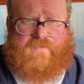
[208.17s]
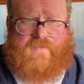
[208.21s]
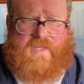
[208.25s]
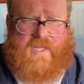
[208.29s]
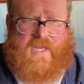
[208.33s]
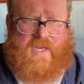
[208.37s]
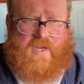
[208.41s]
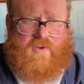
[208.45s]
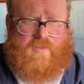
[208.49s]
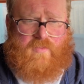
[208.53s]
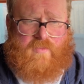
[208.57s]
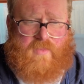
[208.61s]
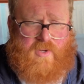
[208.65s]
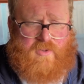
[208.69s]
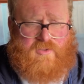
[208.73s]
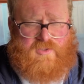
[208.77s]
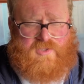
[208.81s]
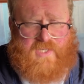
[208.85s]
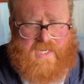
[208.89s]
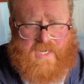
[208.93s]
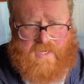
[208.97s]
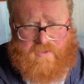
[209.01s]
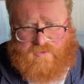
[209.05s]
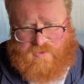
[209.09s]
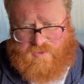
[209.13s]
Now,
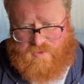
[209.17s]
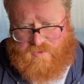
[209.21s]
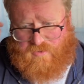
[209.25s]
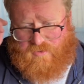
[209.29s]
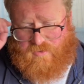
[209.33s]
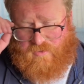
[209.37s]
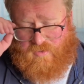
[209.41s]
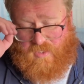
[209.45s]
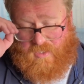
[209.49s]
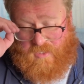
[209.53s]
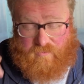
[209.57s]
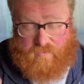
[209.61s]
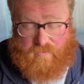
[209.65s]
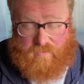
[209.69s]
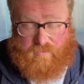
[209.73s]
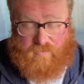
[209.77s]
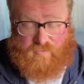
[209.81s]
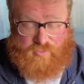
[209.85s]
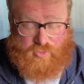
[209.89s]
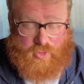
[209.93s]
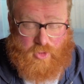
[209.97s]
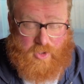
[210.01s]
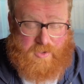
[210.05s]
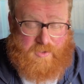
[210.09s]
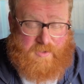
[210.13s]
most council
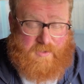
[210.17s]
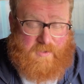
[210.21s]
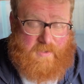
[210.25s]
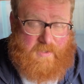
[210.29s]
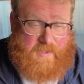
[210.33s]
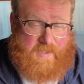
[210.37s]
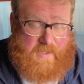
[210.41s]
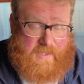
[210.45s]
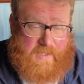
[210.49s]
run